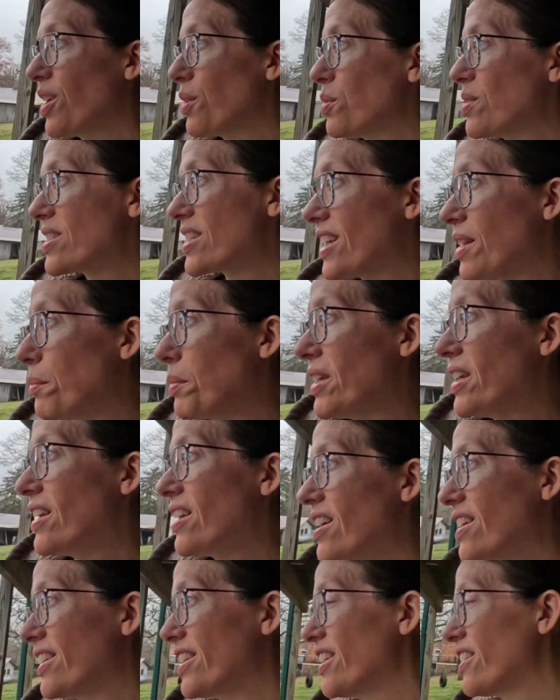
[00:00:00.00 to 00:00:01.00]
it was gonna be
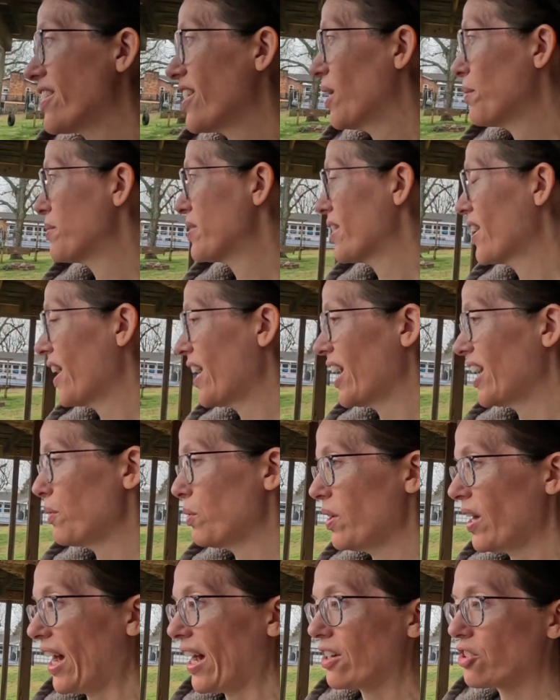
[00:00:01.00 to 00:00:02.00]
cleared up today.
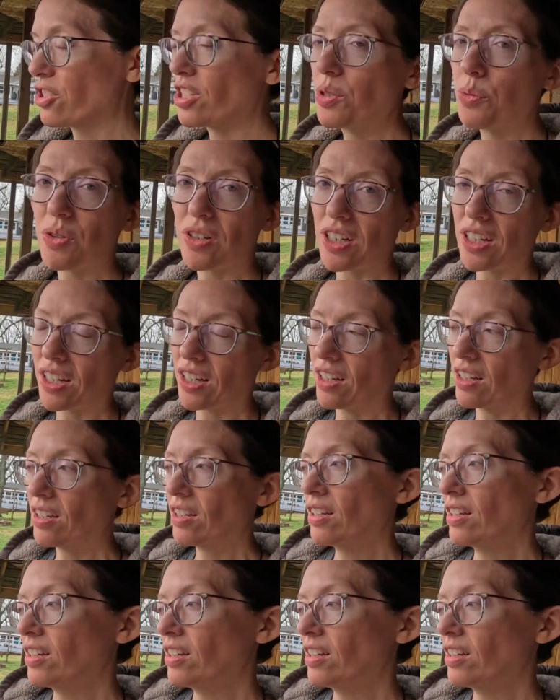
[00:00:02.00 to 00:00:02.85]
We actually were gonna